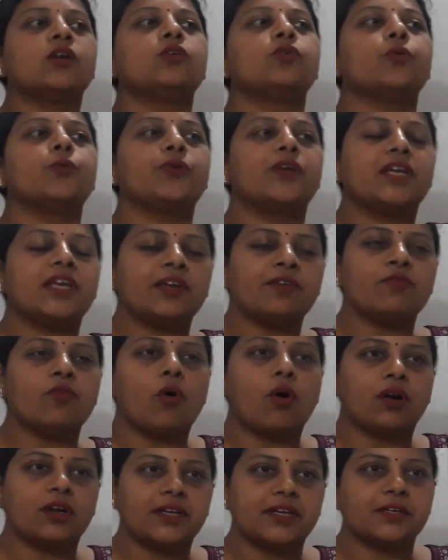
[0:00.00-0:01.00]
to give
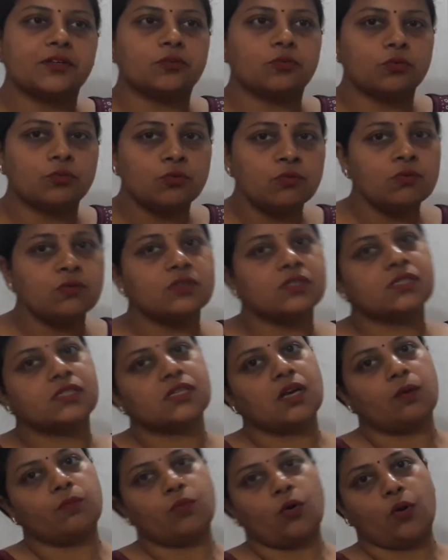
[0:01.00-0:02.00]
order to
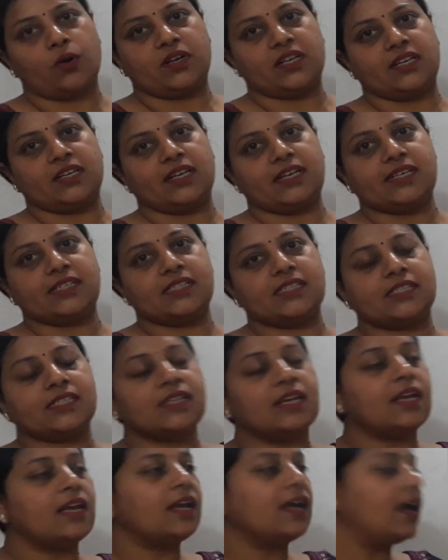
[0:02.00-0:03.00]

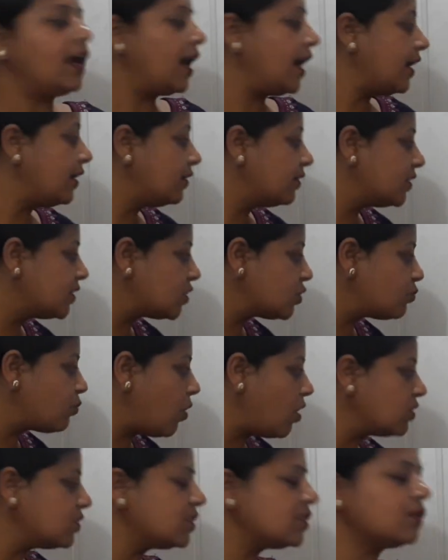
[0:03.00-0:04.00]
subordinates. And
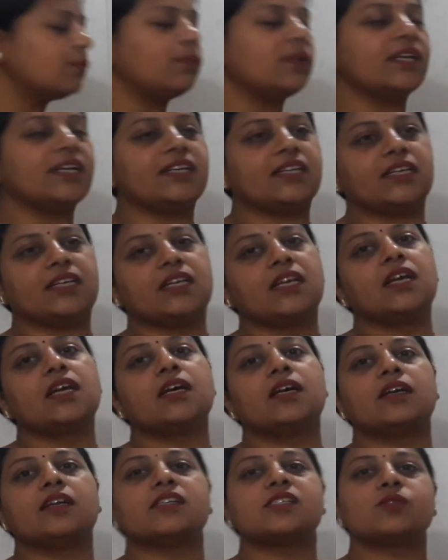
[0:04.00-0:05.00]
responsibility.
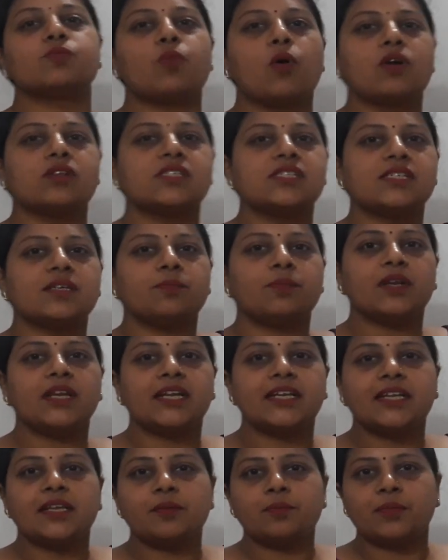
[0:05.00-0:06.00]

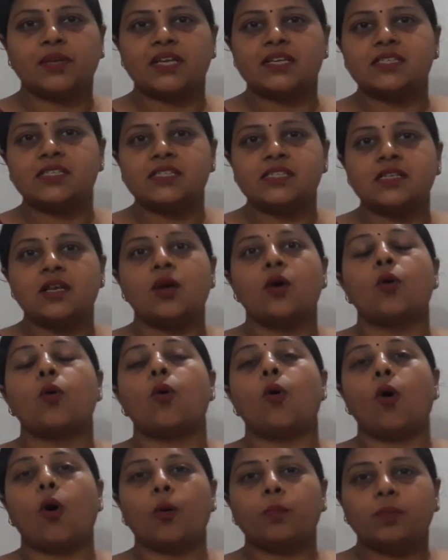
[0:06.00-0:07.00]
Responsibility means
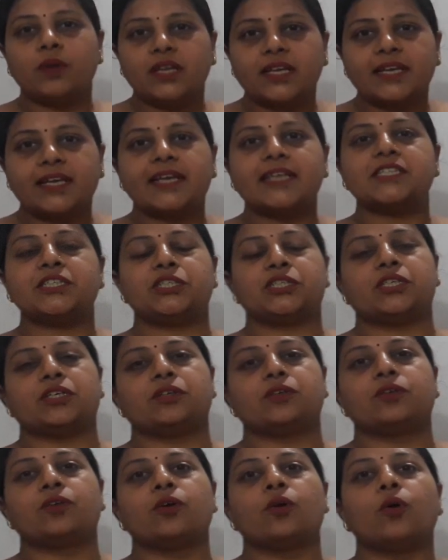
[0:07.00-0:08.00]

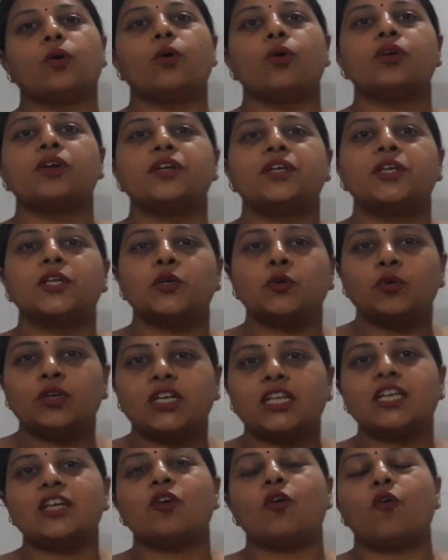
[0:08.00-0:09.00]
obligation or
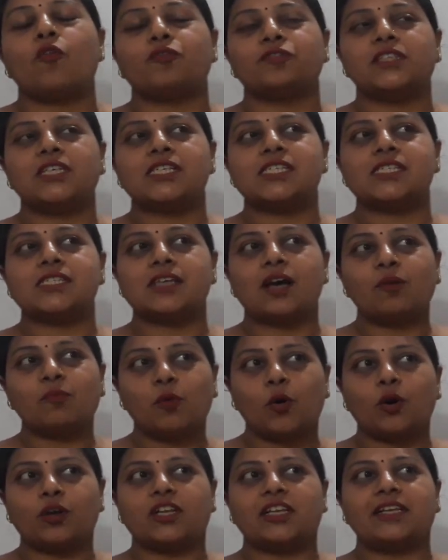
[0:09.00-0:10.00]
duty of the
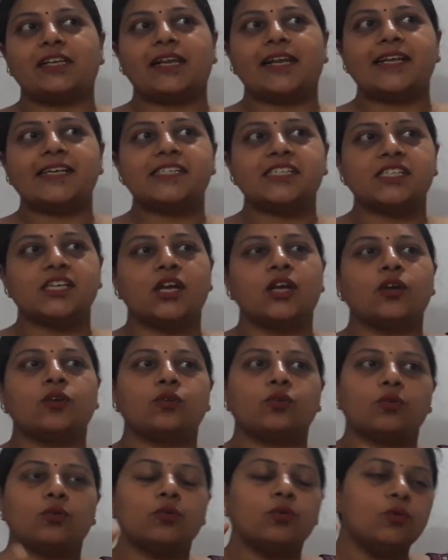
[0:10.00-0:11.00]
subordinate
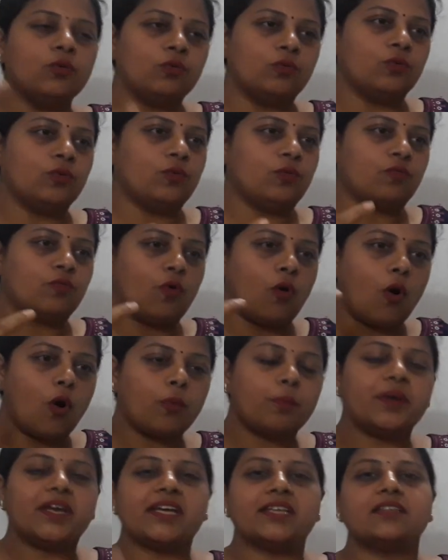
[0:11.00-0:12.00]
to
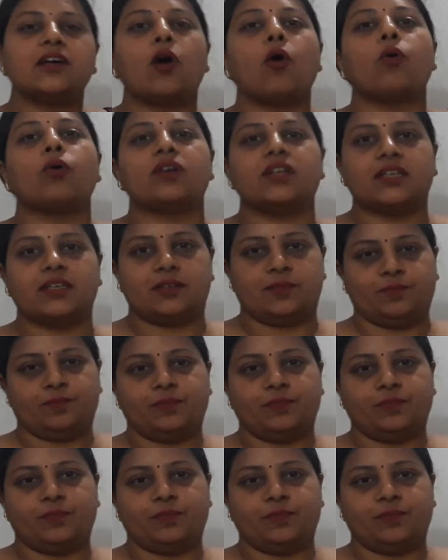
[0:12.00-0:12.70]
obey the order.